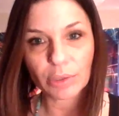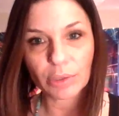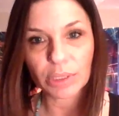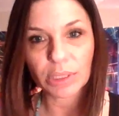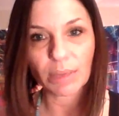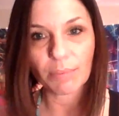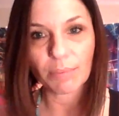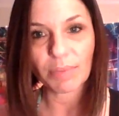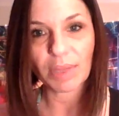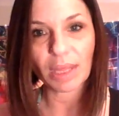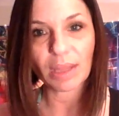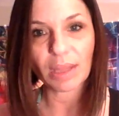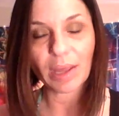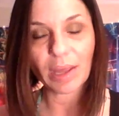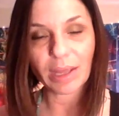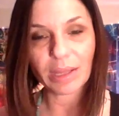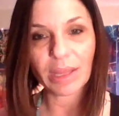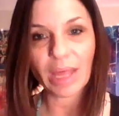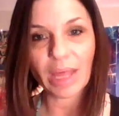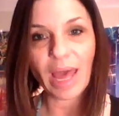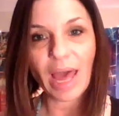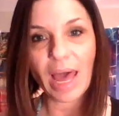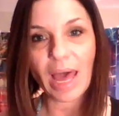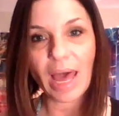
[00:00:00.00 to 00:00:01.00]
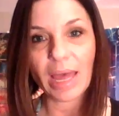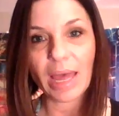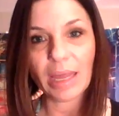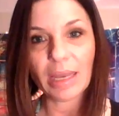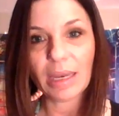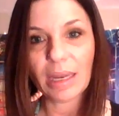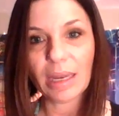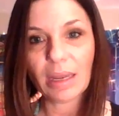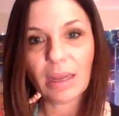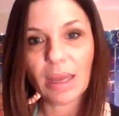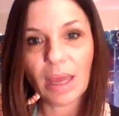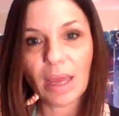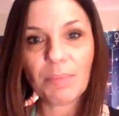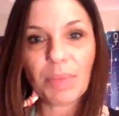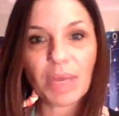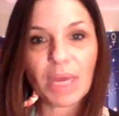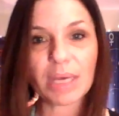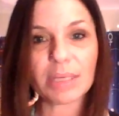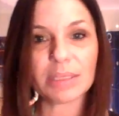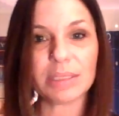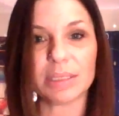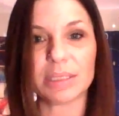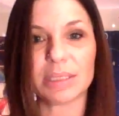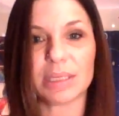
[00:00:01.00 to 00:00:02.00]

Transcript: or something like that. And because